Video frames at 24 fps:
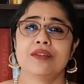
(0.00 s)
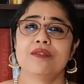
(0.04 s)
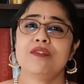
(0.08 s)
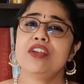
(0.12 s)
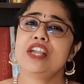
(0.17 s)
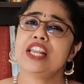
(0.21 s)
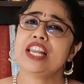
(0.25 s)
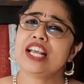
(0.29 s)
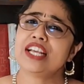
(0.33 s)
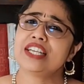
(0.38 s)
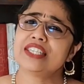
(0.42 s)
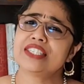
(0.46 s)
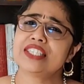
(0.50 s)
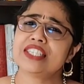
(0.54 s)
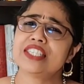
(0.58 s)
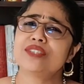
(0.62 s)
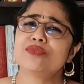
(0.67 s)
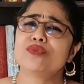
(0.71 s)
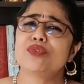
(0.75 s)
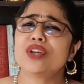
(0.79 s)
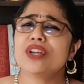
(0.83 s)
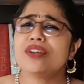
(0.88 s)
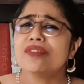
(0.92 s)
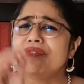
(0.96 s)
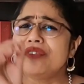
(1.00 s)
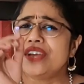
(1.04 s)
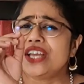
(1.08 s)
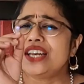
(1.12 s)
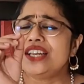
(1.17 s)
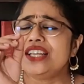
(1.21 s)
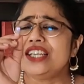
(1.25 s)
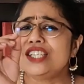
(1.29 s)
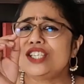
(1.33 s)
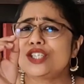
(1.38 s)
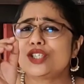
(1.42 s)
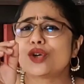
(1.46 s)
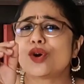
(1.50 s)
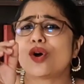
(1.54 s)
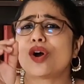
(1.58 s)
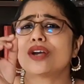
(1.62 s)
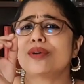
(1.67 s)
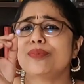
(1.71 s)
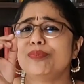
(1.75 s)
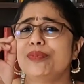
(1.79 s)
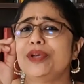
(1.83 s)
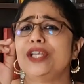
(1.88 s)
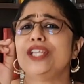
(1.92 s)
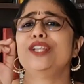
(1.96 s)
We'll exist for a very
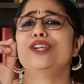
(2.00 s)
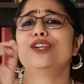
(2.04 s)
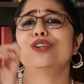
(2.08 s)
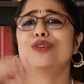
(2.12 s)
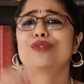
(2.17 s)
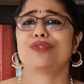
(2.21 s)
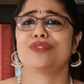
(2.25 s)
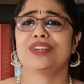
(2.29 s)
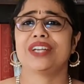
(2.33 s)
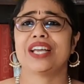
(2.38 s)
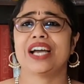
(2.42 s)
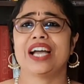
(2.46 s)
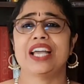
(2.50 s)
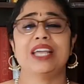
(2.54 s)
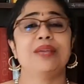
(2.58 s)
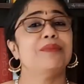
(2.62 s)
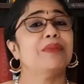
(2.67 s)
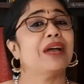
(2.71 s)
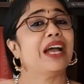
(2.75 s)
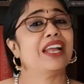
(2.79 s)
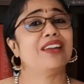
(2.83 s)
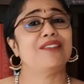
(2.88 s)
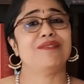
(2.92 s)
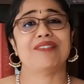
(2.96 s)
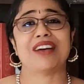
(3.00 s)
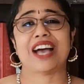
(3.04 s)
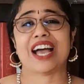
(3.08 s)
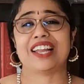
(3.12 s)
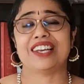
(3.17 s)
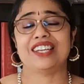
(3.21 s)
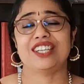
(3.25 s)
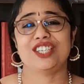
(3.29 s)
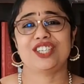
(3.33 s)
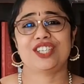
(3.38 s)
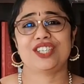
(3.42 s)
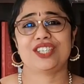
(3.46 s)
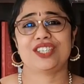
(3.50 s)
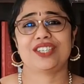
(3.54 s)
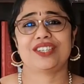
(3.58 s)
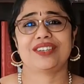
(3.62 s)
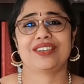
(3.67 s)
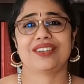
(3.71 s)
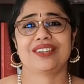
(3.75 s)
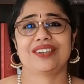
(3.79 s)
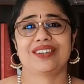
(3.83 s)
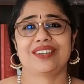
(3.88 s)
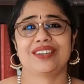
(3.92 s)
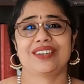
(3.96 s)
short period of time and vanish.
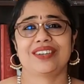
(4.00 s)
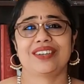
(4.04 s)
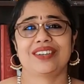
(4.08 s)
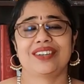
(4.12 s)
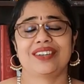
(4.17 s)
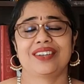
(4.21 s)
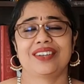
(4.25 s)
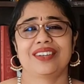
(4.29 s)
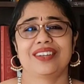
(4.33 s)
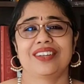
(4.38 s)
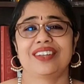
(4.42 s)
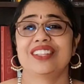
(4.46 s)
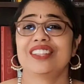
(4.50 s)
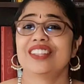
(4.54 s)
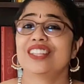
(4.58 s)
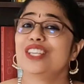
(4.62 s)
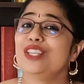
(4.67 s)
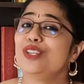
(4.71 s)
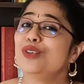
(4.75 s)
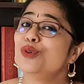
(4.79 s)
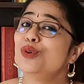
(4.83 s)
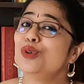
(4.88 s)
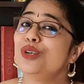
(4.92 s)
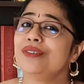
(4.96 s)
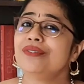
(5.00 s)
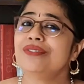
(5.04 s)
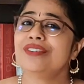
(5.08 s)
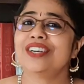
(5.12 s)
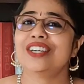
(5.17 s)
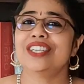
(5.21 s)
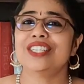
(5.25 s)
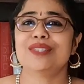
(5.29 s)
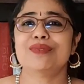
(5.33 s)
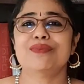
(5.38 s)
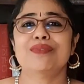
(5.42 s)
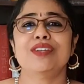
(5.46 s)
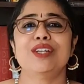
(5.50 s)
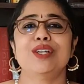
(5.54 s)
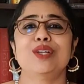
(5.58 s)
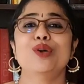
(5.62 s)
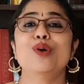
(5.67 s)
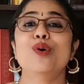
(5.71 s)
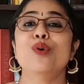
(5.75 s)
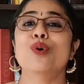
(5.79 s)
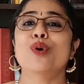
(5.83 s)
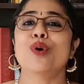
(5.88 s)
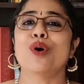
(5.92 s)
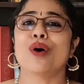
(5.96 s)
The universe will
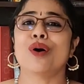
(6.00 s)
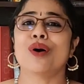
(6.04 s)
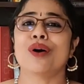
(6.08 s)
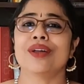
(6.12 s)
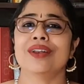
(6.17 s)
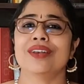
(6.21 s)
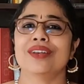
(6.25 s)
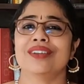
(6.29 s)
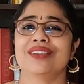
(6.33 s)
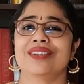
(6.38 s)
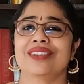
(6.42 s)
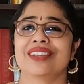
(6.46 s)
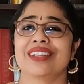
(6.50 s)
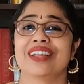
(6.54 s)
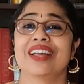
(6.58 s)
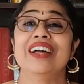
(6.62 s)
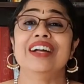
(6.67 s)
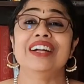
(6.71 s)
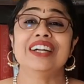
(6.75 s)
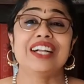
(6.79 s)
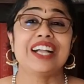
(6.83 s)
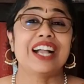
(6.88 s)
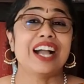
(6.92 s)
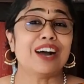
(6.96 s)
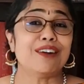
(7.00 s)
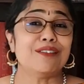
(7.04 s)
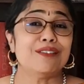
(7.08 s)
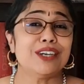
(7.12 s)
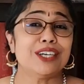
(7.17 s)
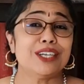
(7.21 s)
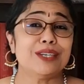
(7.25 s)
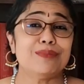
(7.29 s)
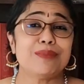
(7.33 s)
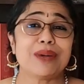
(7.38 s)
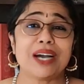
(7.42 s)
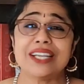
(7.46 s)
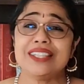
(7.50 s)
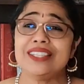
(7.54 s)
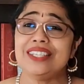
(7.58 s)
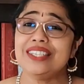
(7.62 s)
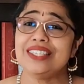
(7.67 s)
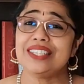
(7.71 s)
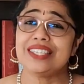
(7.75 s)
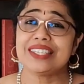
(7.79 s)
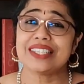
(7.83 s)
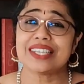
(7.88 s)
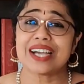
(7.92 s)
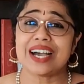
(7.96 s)
go on, governed by
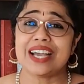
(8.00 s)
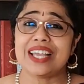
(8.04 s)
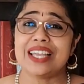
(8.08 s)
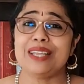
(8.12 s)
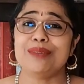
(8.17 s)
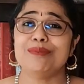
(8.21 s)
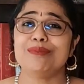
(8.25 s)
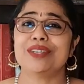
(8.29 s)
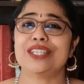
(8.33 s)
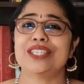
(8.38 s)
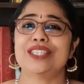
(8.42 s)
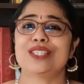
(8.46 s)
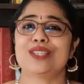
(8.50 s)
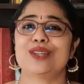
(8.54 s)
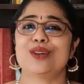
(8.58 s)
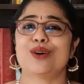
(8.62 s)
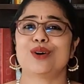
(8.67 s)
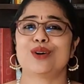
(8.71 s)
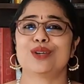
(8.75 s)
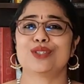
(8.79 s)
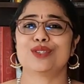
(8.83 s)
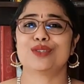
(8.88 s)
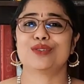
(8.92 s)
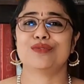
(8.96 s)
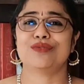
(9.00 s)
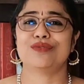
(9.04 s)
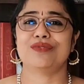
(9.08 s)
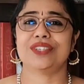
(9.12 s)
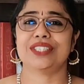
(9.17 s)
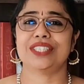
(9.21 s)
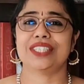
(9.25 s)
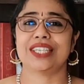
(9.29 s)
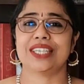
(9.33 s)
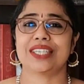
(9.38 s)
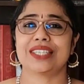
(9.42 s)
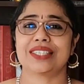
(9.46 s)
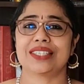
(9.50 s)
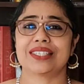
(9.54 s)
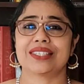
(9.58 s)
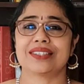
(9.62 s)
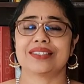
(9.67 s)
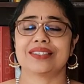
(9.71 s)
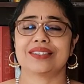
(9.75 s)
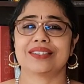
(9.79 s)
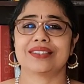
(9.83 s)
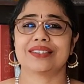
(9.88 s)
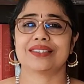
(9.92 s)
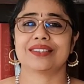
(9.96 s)
these timeless laws of
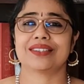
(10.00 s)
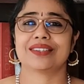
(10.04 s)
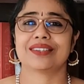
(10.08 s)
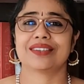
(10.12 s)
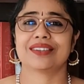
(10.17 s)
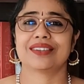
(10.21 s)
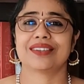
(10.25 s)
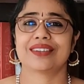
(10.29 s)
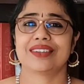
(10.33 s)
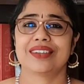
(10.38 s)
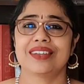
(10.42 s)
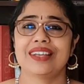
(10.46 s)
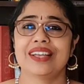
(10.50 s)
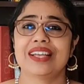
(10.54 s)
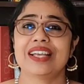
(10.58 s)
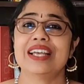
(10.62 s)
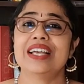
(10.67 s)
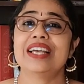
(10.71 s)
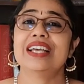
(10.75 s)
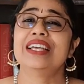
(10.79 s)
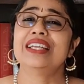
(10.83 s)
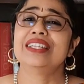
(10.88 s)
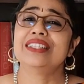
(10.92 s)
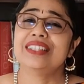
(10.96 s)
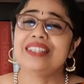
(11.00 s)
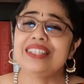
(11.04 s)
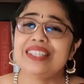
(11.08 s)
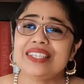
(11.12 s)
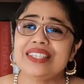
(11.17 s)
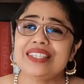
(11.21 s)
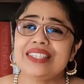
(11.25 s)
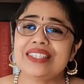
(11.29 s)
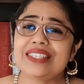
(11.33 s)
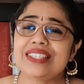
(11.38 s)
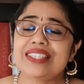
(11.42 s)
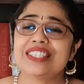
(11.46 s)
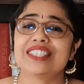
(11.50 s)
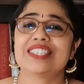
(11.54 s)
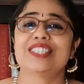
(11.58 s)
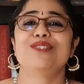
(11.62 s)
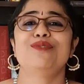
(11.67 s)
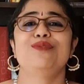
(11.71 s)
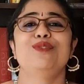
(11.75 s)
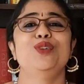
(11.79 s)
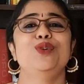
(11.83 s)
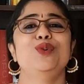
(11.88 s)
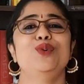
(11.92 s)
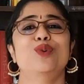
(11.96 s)
physics. This is the
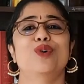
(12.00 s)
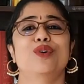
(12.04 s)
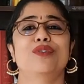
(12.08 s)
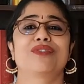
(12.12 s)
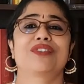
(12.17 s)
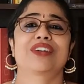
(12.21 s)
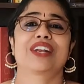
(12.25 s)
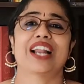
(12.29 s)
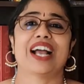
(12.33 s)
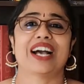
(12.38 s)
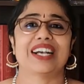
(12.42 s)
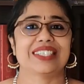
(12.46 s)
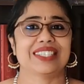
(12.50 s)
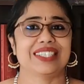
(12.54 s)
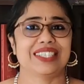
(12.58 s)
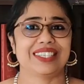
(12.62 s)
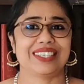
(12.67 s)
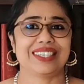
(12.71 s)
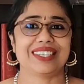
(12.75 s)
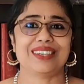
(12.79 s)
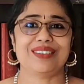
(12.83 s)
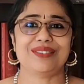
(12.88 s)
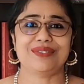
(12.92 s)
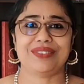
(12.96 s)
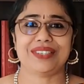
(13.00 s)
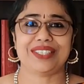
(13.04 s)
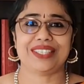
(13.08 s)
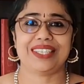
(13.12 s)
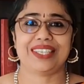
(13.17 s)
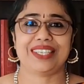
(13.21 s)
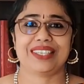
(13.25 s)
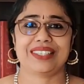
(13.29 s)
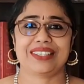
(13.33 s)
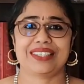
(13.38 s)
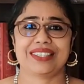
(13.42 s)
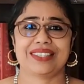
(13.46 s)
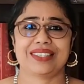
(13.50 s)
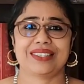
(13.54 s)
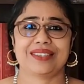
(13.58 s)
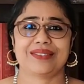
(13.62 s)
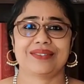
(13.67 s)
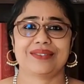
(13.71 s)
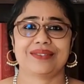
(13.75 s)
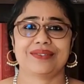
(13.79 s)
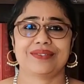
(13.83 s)
view of classical physics.